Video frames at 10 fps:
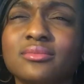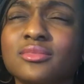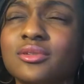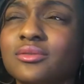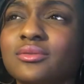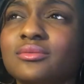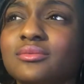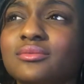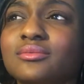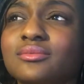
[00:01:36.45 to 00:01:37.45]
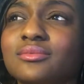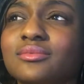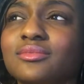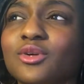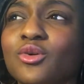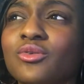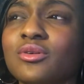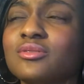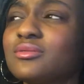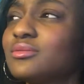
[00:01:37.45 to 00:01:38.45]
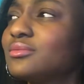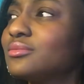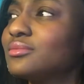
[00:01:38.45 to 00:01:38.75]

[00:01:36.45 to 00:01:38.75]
No, the cross.